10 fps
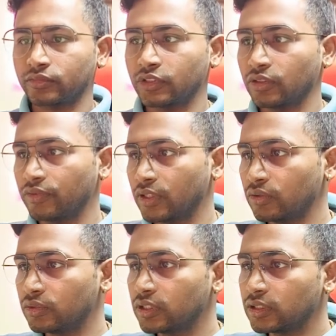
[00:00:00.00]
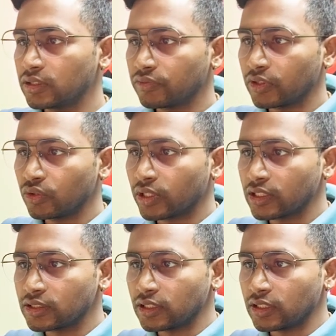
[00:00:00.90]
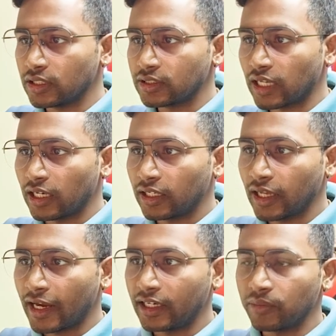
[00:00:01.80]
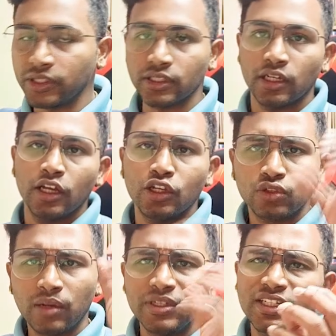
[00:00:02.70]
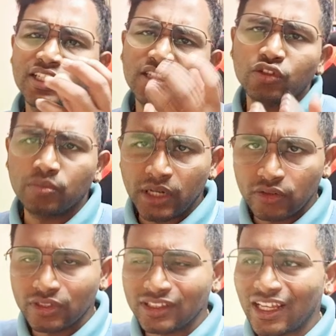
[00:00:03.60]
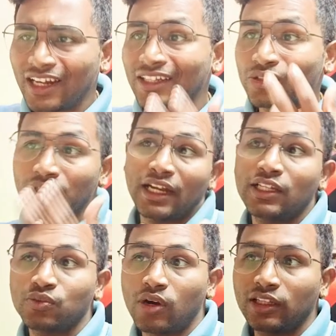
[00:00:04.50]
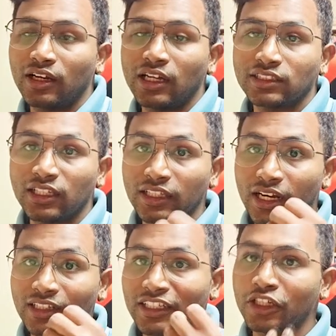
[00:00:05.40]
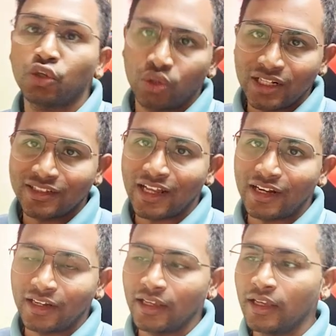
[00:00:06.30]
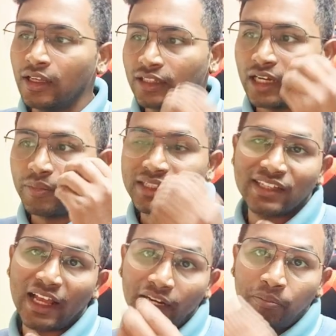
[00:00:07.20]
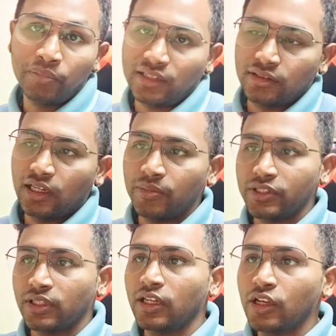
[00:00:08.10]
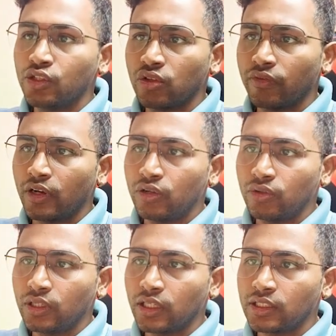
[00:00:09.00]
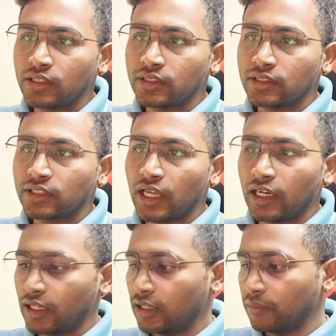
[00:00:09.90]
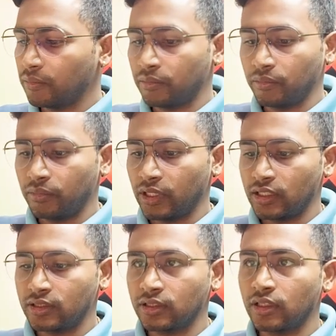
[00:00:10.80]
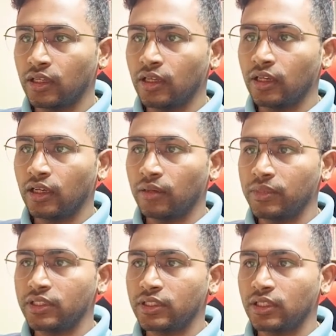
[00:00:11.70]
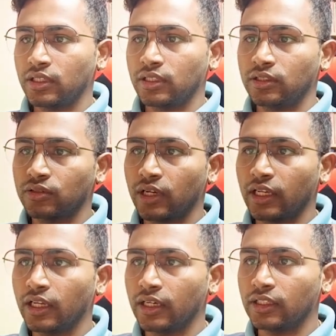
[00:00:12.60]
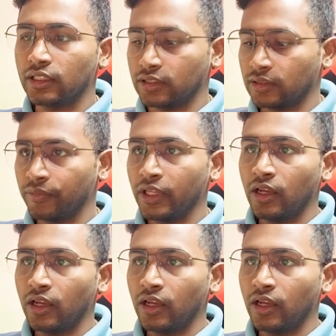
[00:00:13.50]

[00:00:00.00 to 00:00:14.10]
So if I do this, if you can see here, salary and commission. So commission is also part of the salary. So that is what they're asking. They're asking the total salary. That means salary plus the commission. So if I do here salary plus commission, so I get this.